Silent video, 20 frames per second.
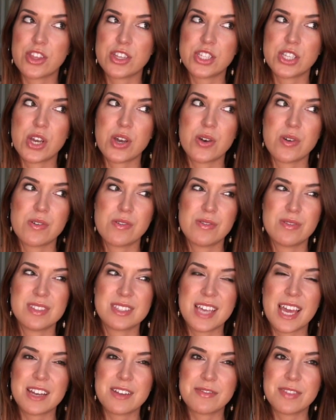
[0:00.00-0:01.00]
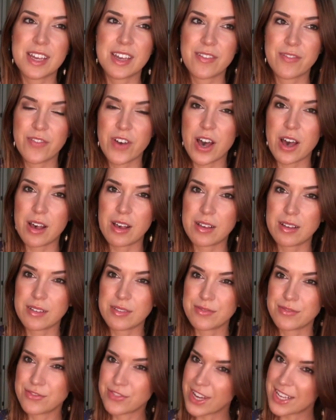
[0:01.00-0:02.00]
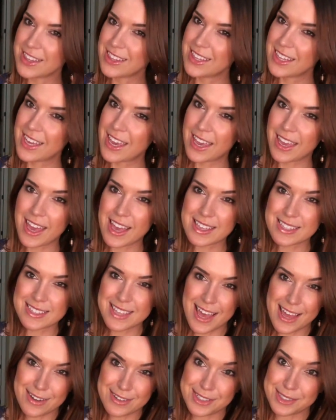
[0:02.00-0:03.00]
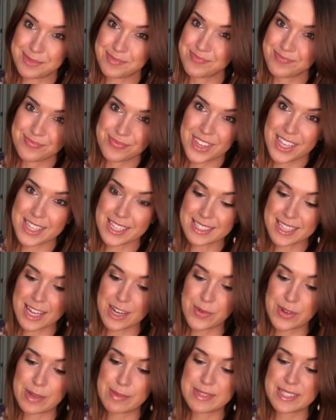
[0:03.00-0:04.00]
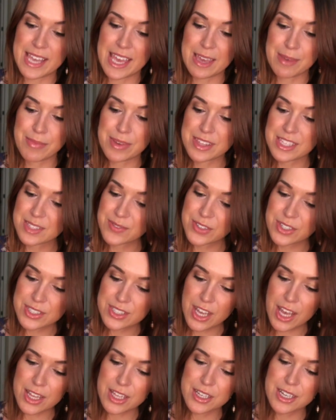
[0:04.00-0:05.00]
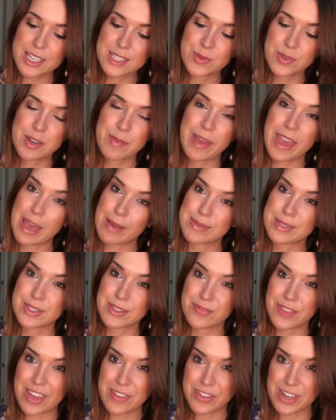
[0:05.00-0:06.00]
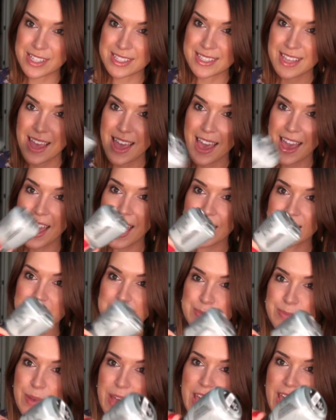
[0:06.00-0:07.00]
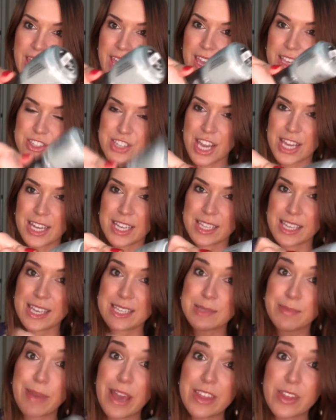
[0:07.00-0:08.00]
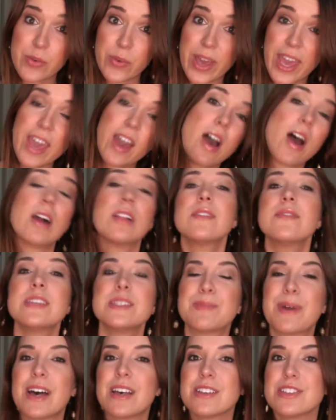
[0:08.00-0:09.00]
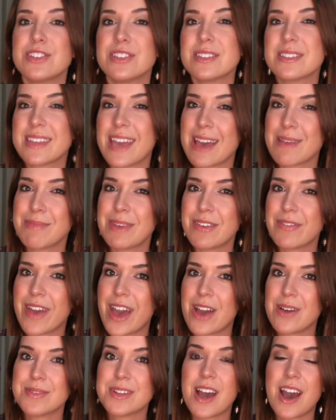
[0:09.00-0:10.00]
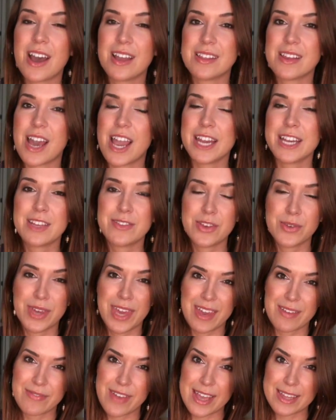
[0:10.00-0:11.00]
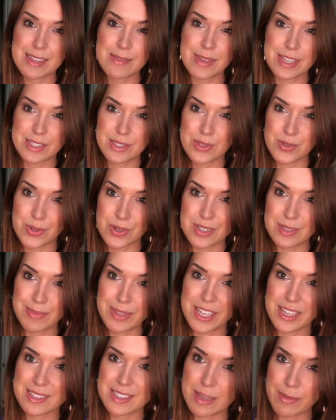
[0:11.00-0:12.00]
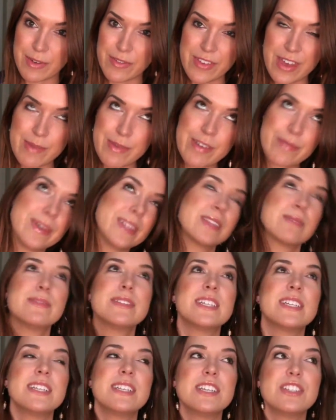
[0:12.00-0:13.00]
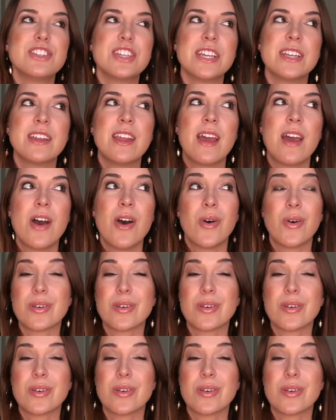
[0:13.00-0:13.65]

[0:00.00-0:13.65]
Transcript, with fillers: earth tones, kind of like fall friendly, I guess. I don't know. That's kind of what I'm saying. But this first color is one of my absolute favorites, and it's by China Glaze. By the way, all of these polishes can be found online if you can't find them in stores, because some of them have been limited edition